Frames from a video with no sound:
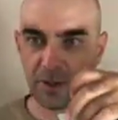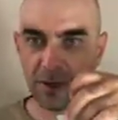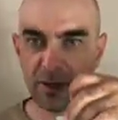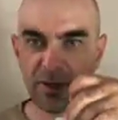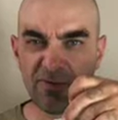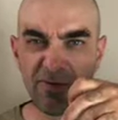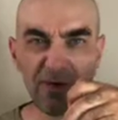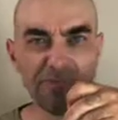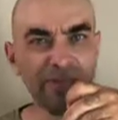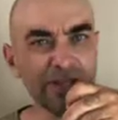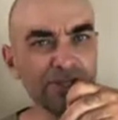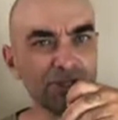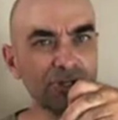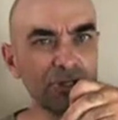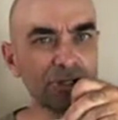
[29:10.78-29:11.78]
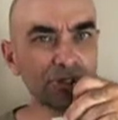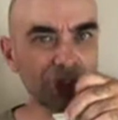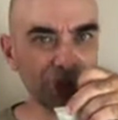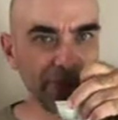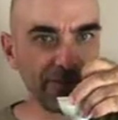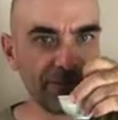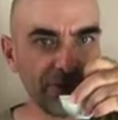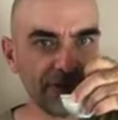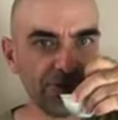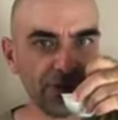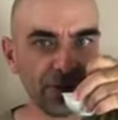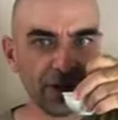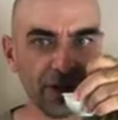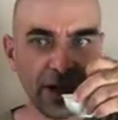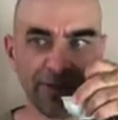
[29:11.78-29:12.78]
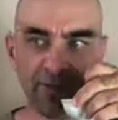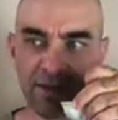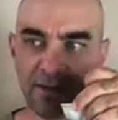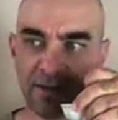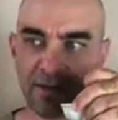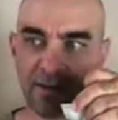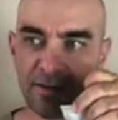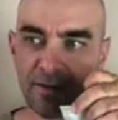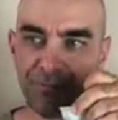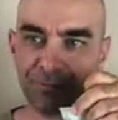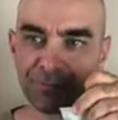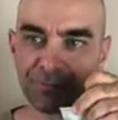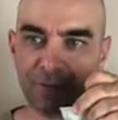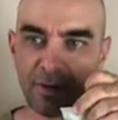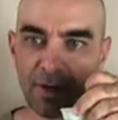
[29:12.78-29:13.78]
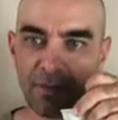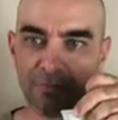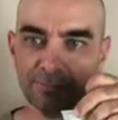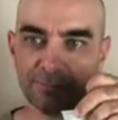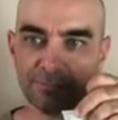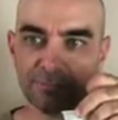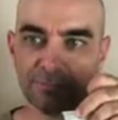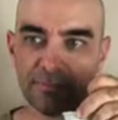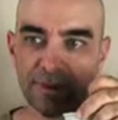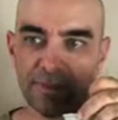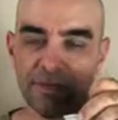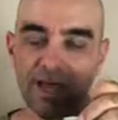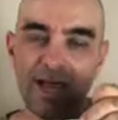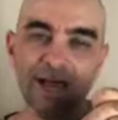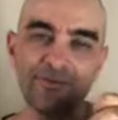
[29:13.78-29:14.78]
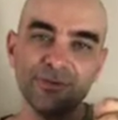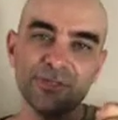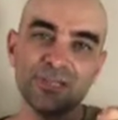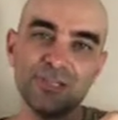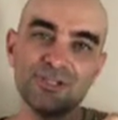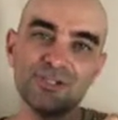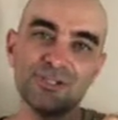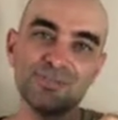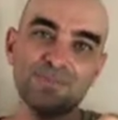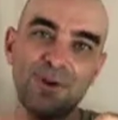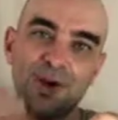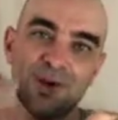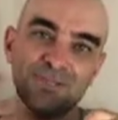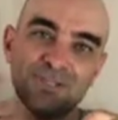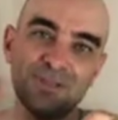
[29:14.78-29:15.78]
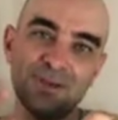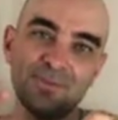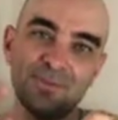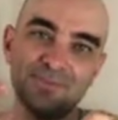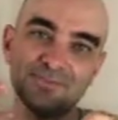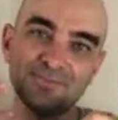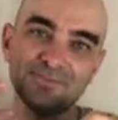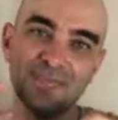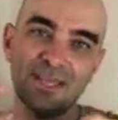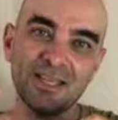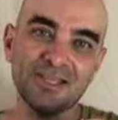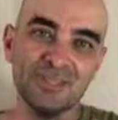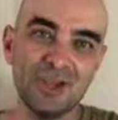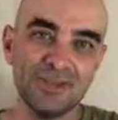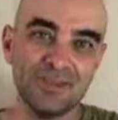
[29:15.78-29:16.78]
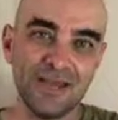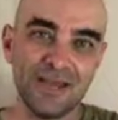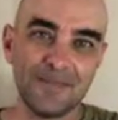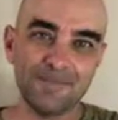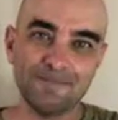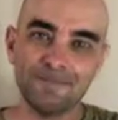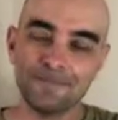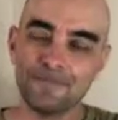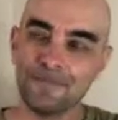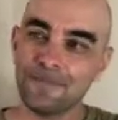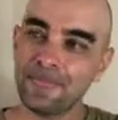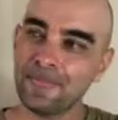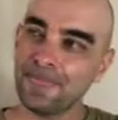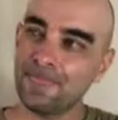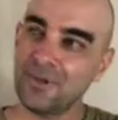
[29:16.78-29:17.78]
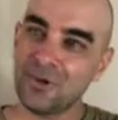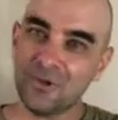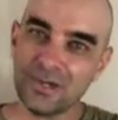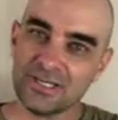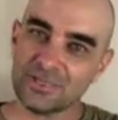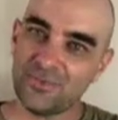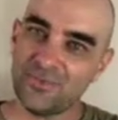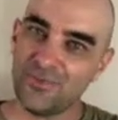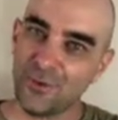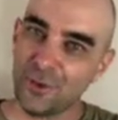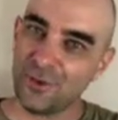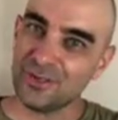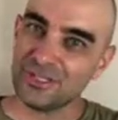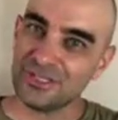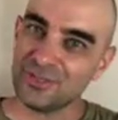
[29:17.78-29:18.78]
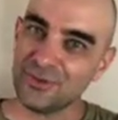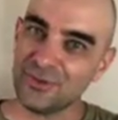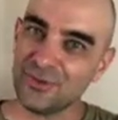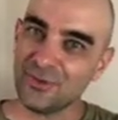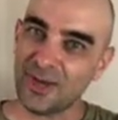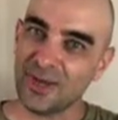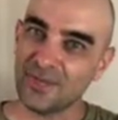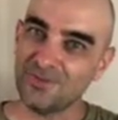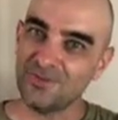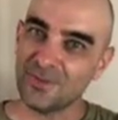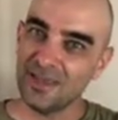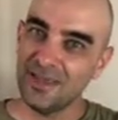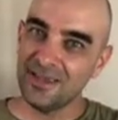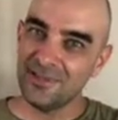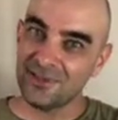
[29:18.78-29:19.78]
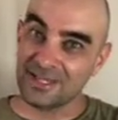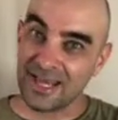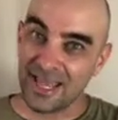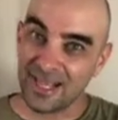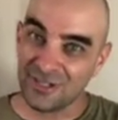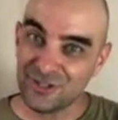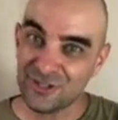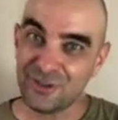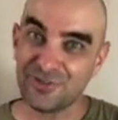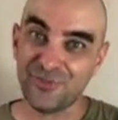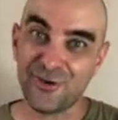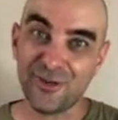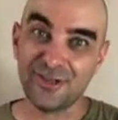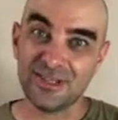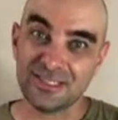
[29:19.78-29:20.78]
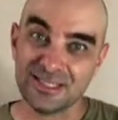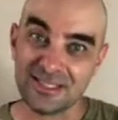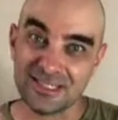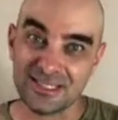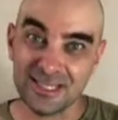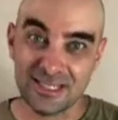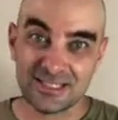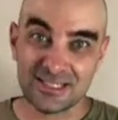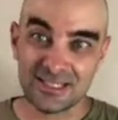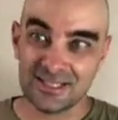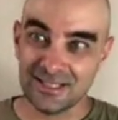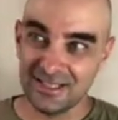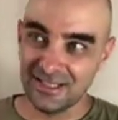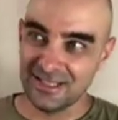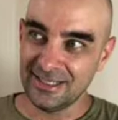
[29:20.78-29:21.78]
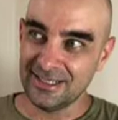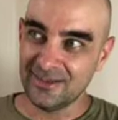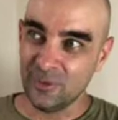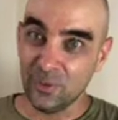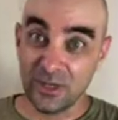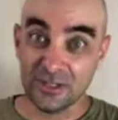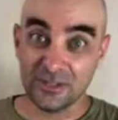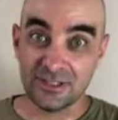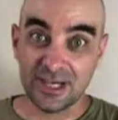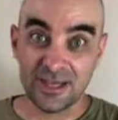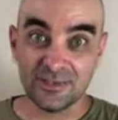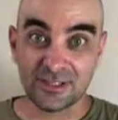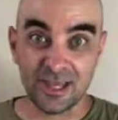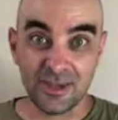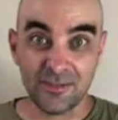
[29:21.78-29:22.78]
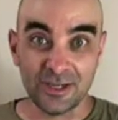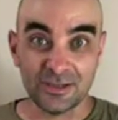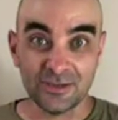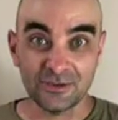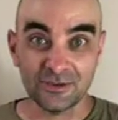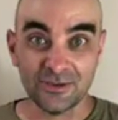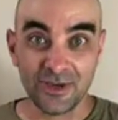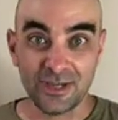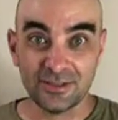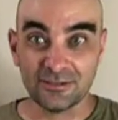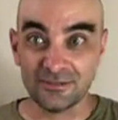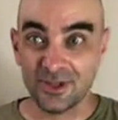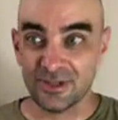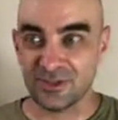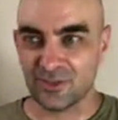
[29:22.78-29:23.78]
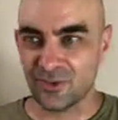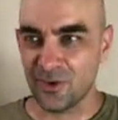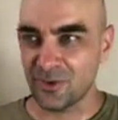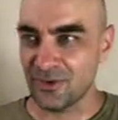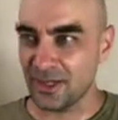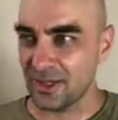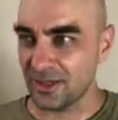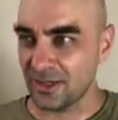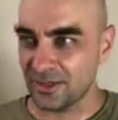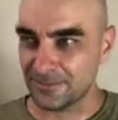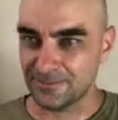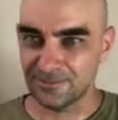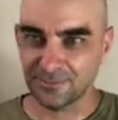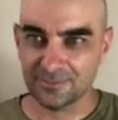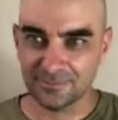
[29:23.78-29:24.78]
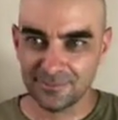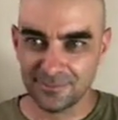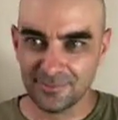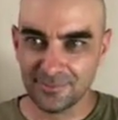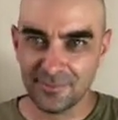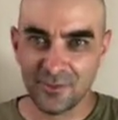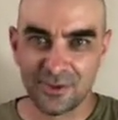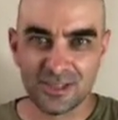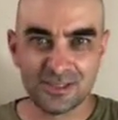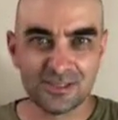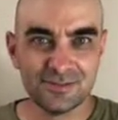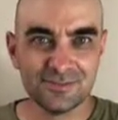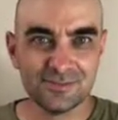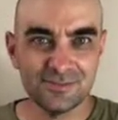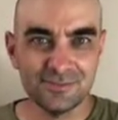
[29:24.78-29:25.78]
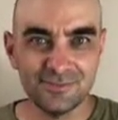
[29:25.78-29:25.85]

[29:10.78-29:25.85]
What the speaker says: like a vegetal, a sharp vegetal, and then the aftertaste just pops up. Like it's got that crisp fallness to it, right? There's an edge to the fallness in the sense that wintertime's coming, right? Not to quote I guess